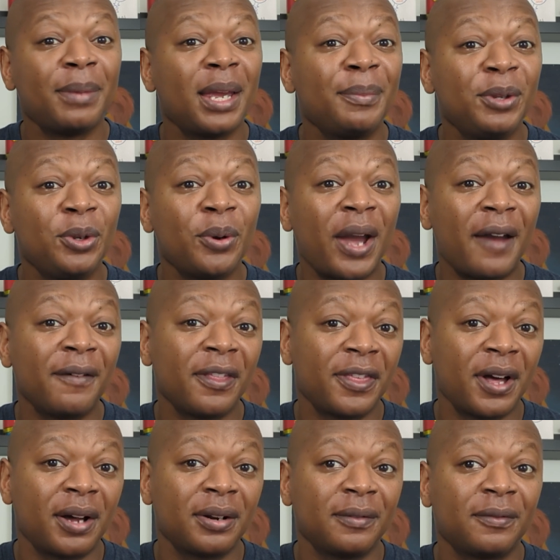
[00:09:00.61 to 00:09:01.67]
maybe you haven't
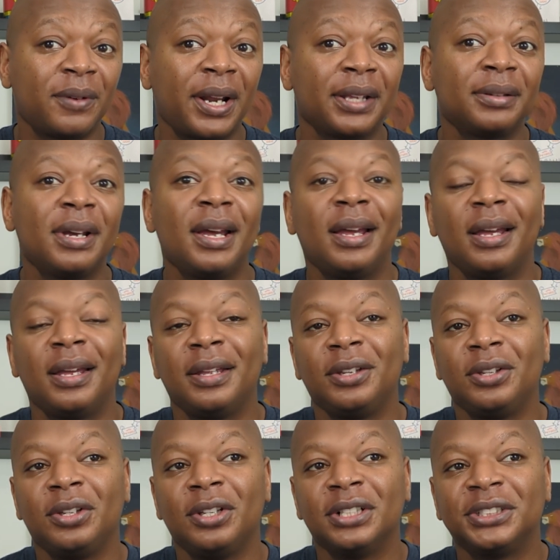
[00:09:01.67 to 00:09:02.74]
thought of, right?
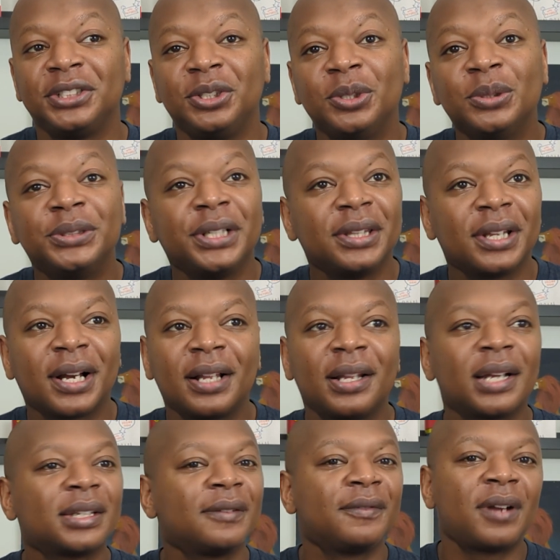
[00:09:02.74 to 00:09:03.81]
It is using the
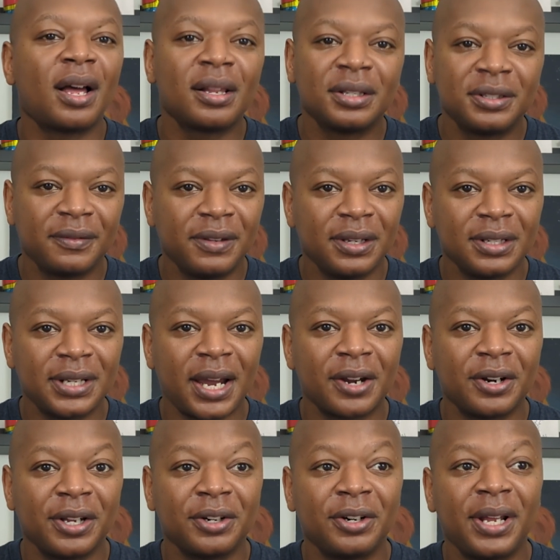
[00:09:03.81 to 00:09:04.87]
collective knowledge of the entire
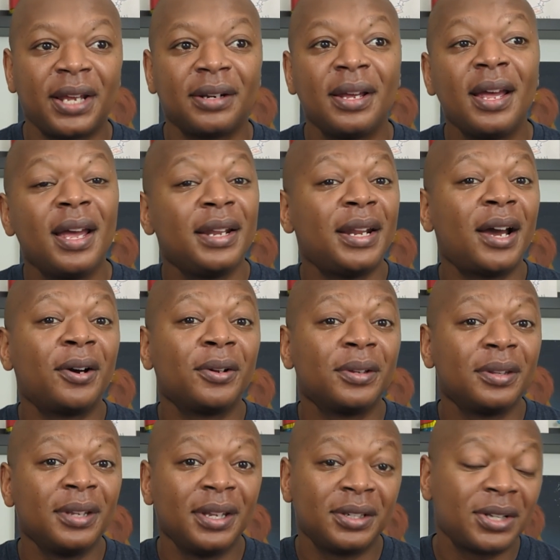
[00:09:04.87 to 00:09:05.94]
internet. Now,
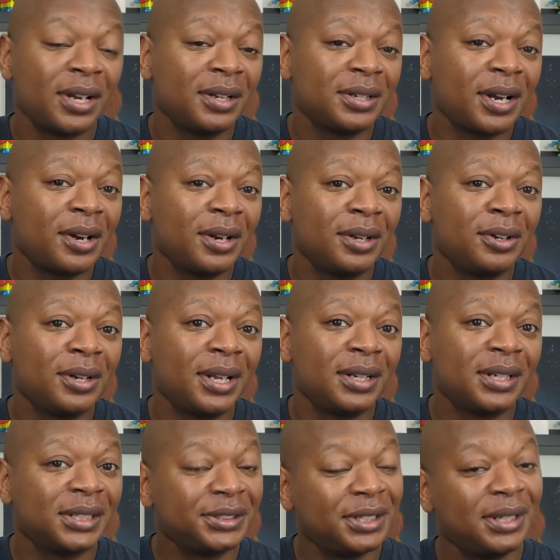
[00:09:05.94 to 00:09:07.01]
the entire internet
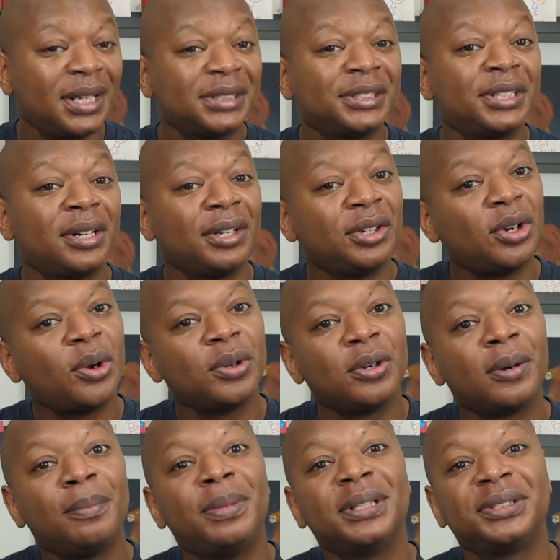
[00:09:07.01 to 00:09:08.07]
doesn't necessarily know
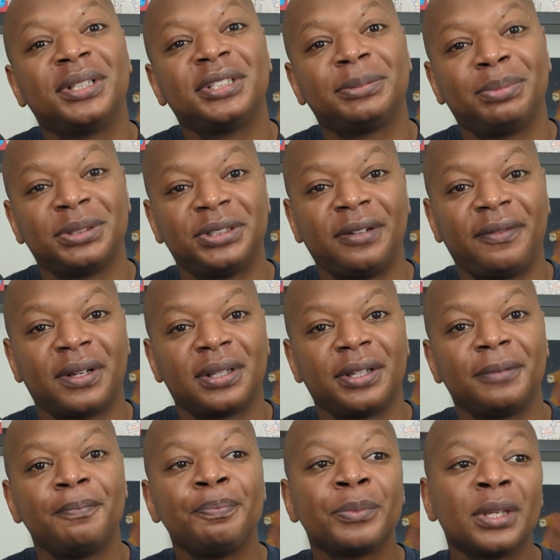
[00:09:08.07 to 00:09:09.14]
your business
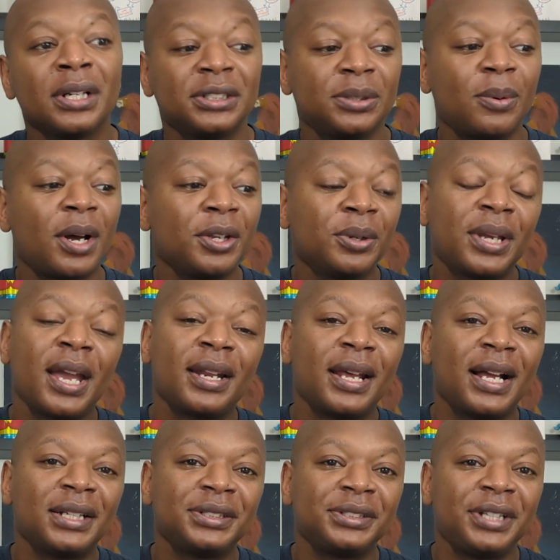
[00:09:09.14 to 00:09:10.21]
specifically. So while you can
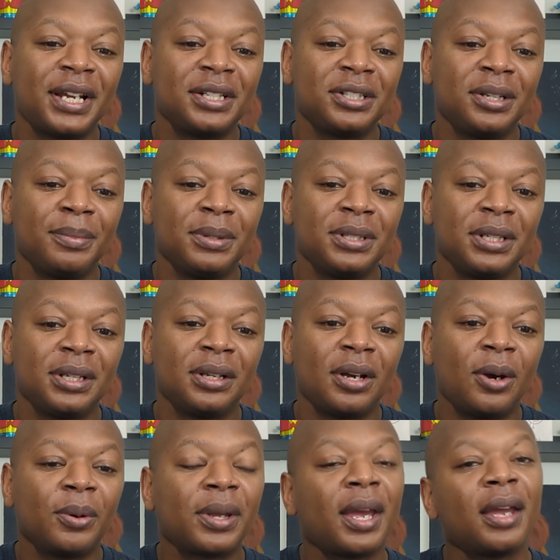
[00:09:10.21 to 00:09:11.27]
ask ChatGPT,
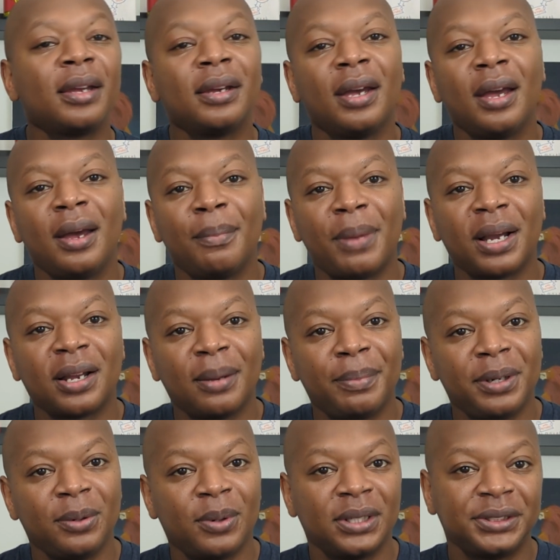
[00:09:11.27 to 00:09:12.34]
okay, my
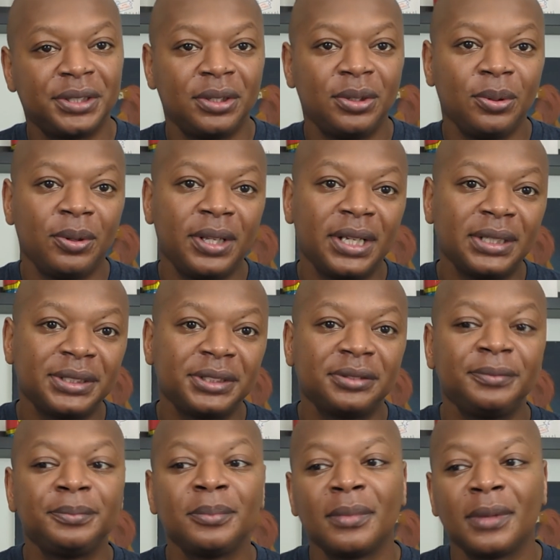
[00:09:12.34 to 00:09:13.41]
company wants to do this
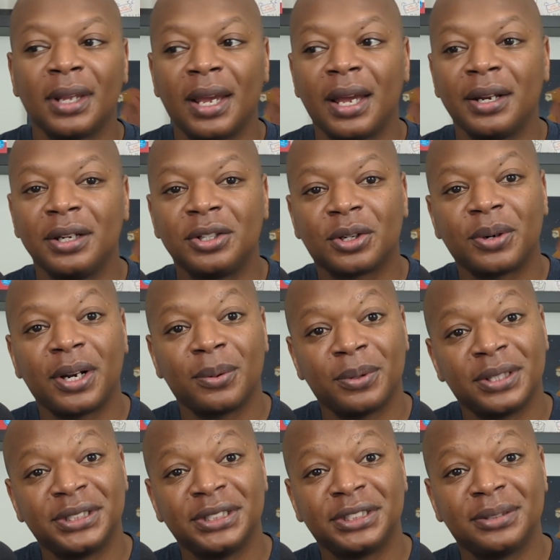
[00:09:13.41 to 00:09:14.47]
and integrate it
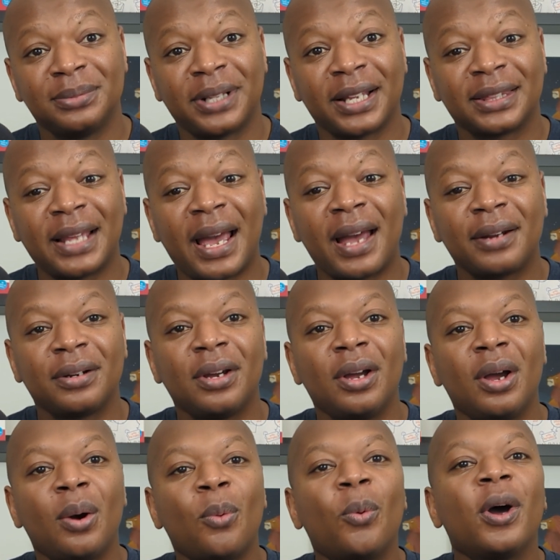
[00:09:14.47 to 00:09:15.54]
with a system like that,
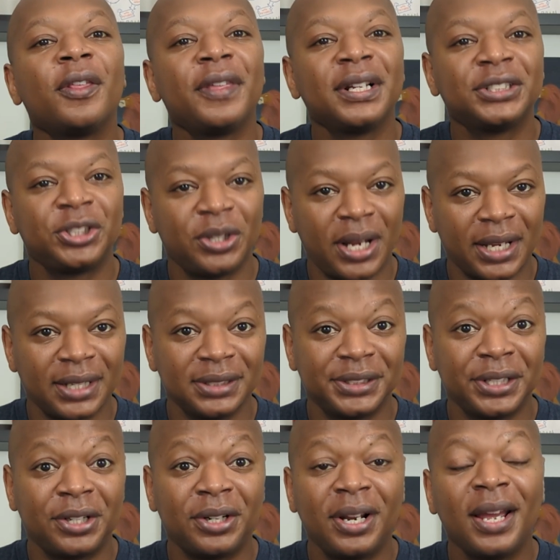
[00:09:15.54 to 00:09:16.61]
what things should I
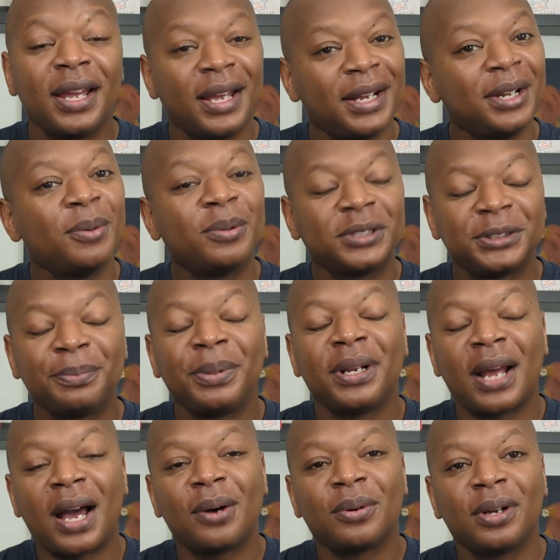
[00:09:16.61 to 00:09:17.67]
consider? And it will spit
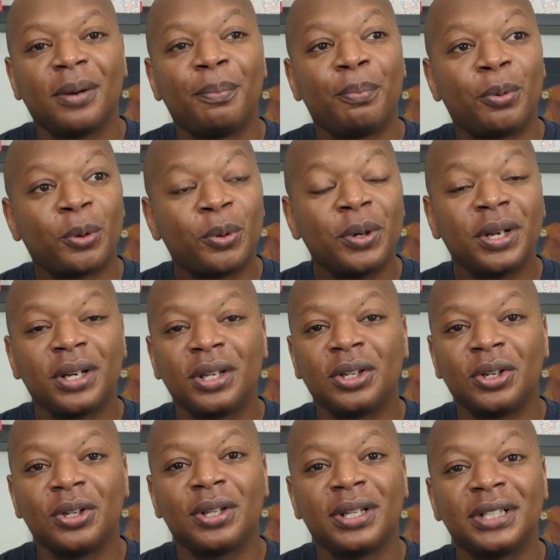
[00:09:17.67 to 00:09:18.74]
out a pretty
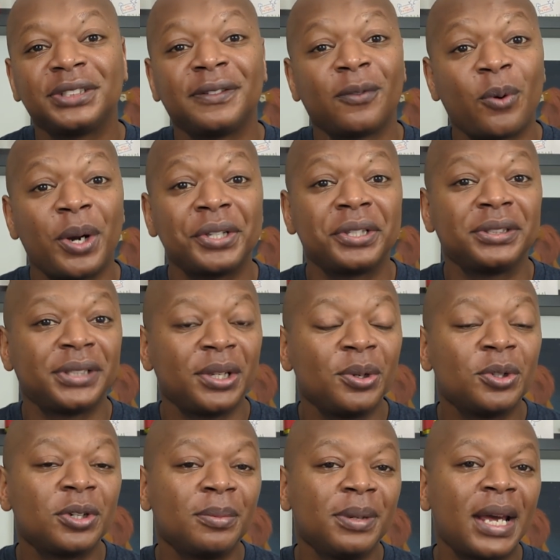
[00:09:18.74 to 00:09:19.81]
good list of questions that
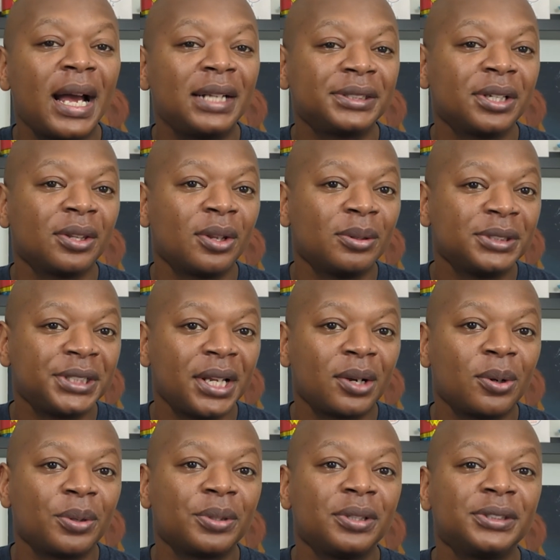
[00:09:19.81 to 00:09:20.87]
you should be asking those
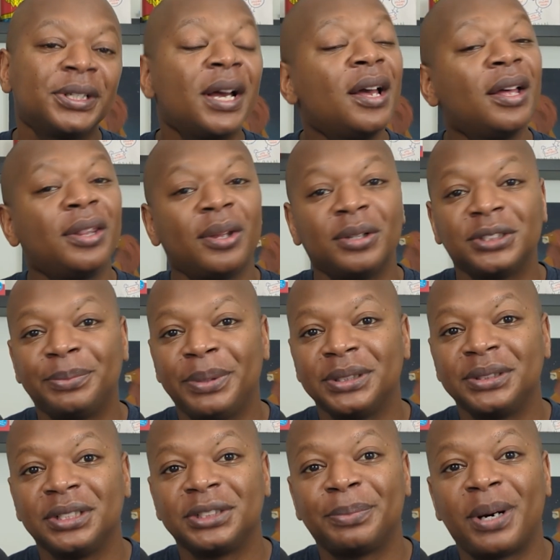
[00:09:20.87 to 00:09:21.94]
stakeholders, those
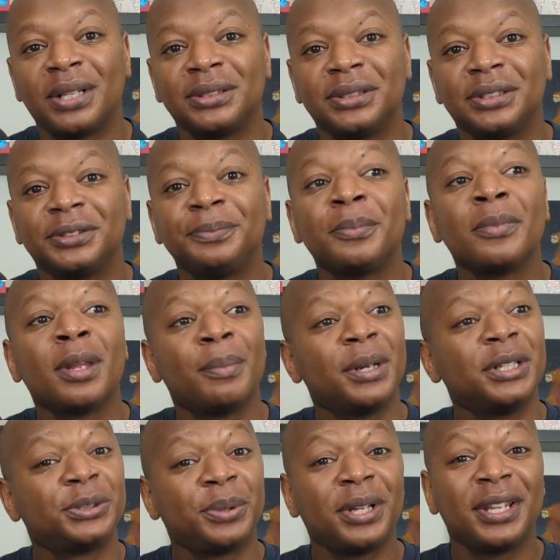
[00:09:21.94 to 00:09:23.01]
business sponsors. But
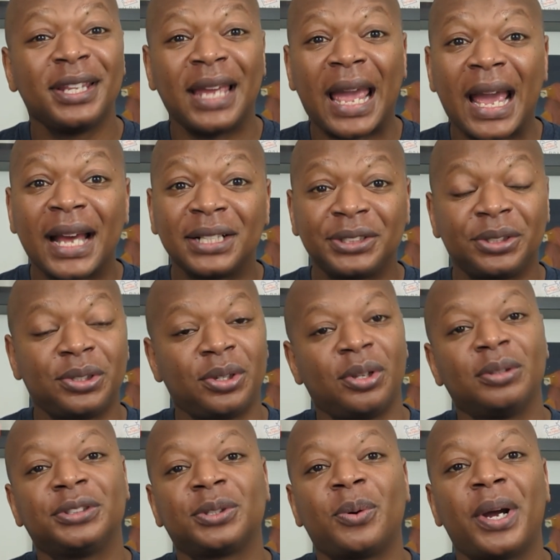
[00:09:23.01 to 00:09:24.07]
it's really the answer to
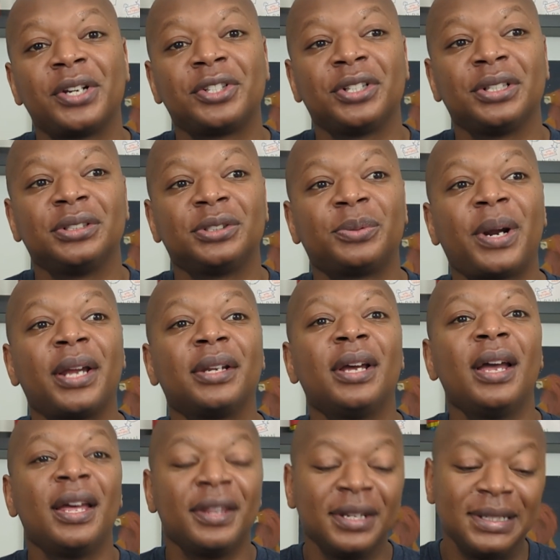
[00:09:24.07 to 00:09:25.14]
those questions, right?
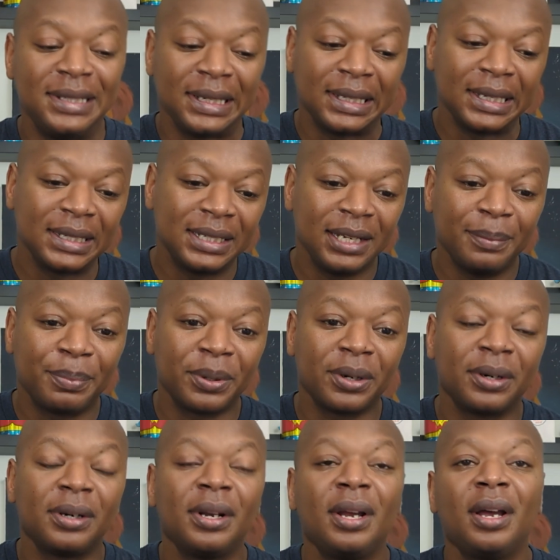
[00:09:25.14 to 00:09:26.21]
The digging
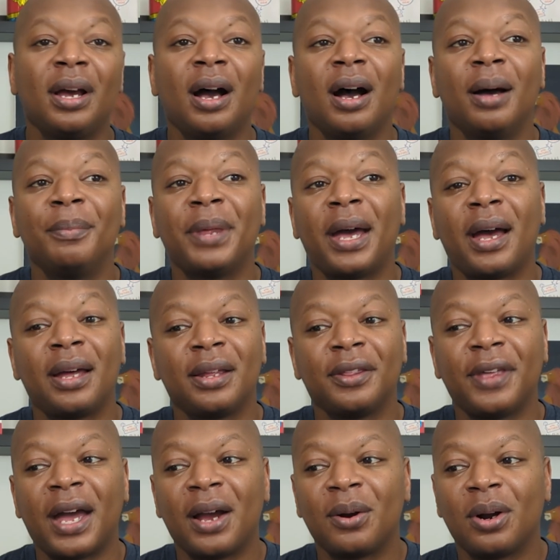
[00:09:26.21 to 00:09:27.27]
deeper,
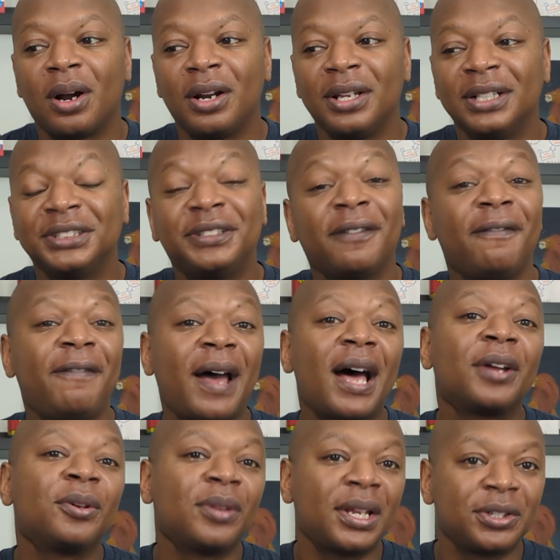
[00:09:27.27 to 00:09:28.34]
that is the
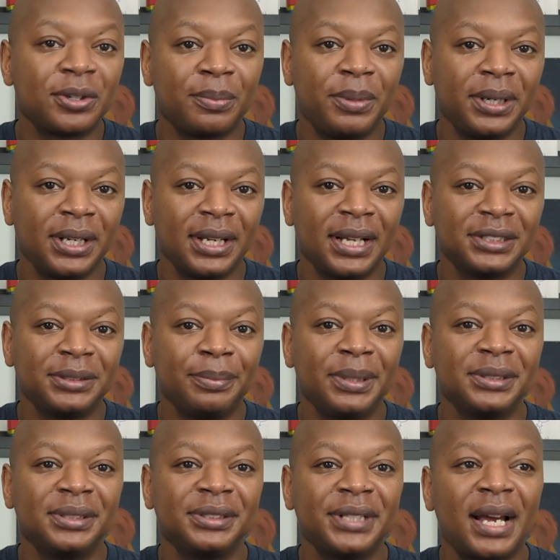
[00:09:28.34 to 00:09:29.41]
value that you're bringing as a
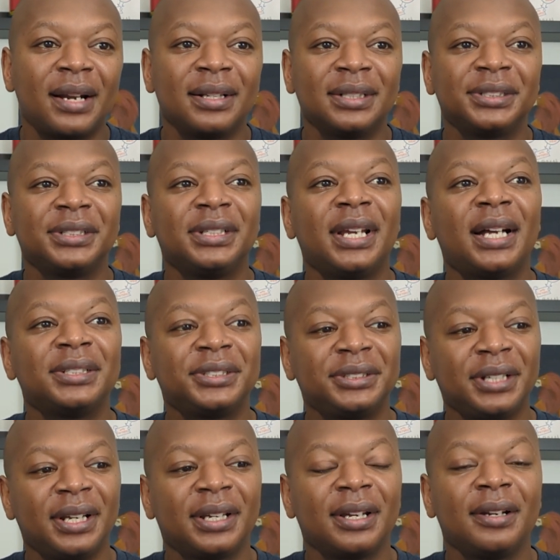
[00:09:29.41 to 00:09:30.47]
business analyst.
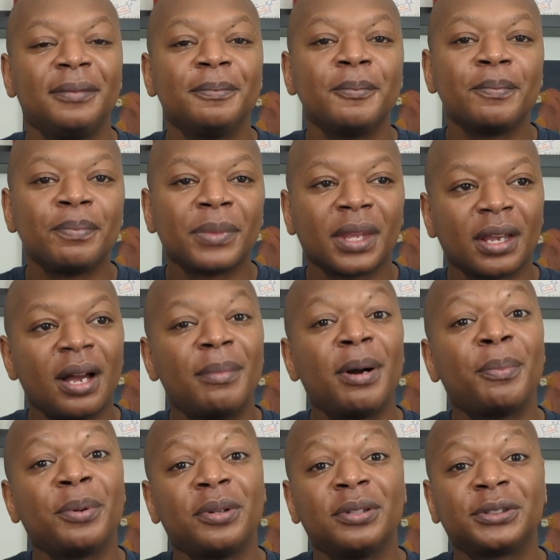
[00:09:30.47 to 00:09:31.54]
Yes, it could come
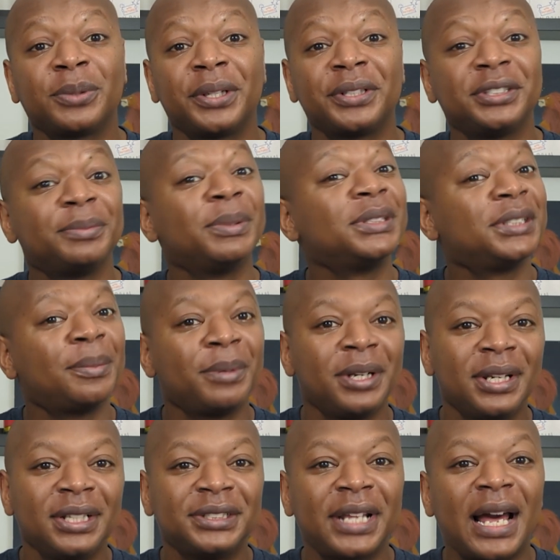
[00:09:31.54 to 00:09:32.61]
up with those questions, but
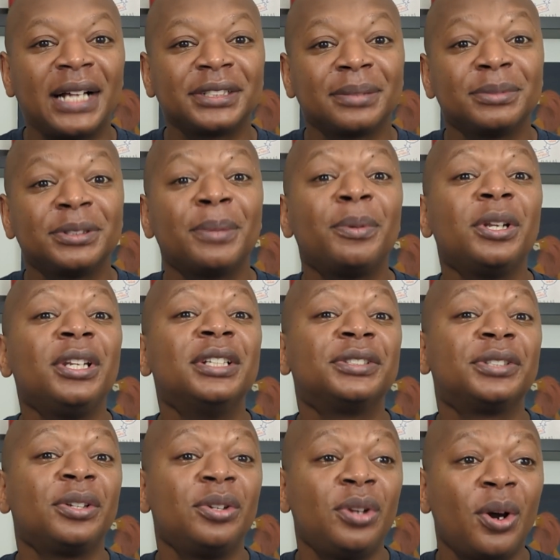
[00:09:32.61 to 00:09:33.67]
somebody needs to ask them. Somebody needs
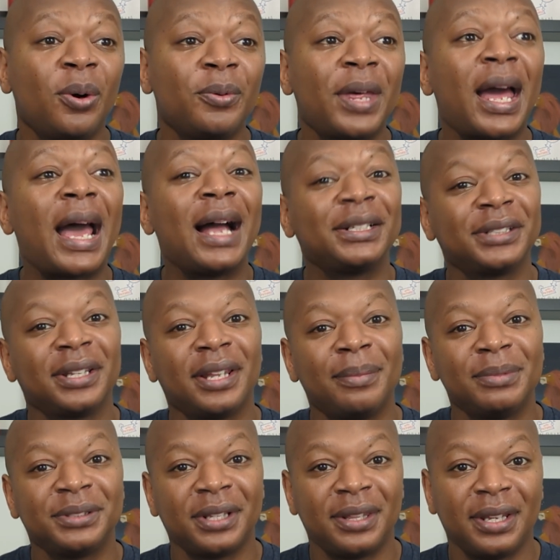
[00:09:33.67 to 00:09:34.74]
to know that asking them
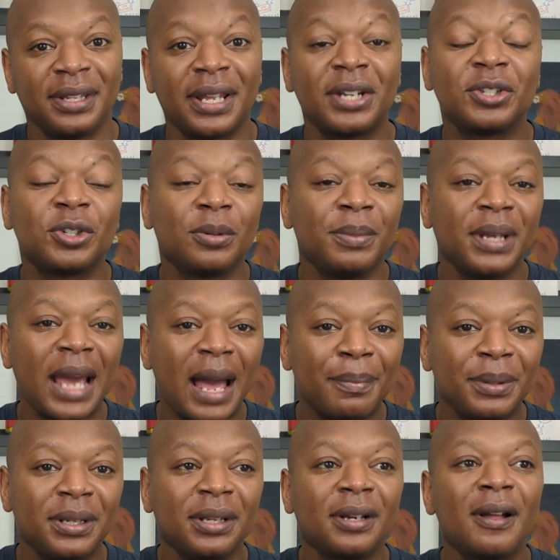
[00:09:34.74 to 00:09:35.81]
is the thing that should be
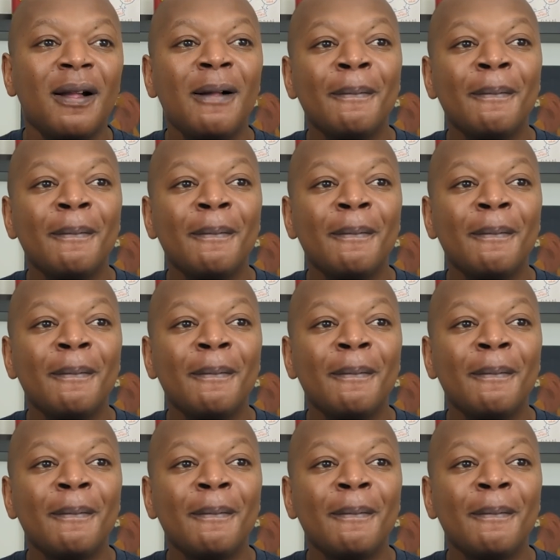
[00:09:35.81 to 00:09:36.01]
happening.